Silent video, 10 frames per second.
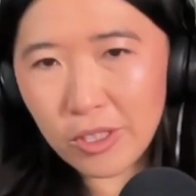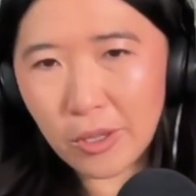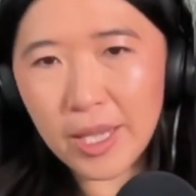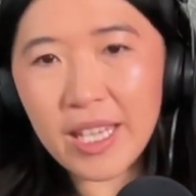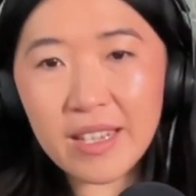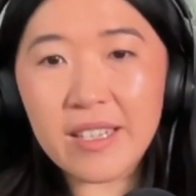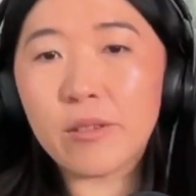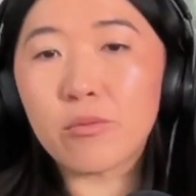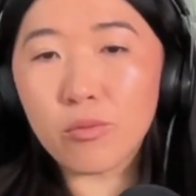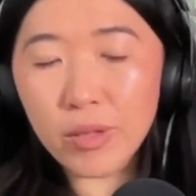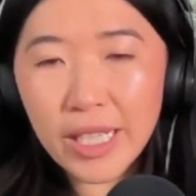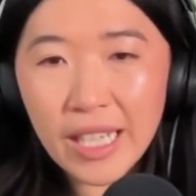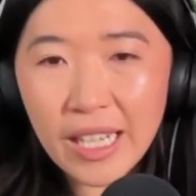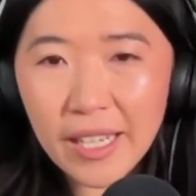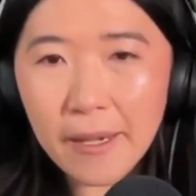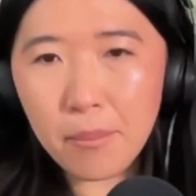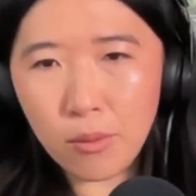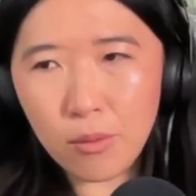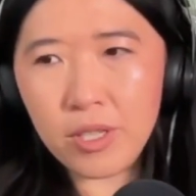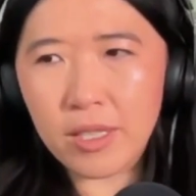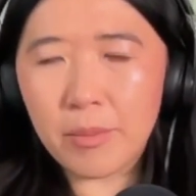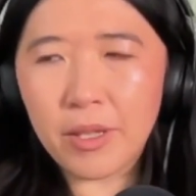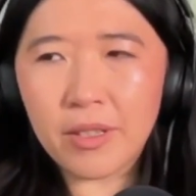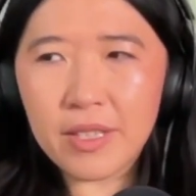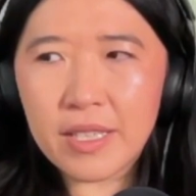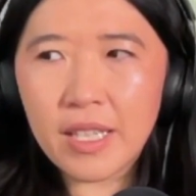I think these are really important, because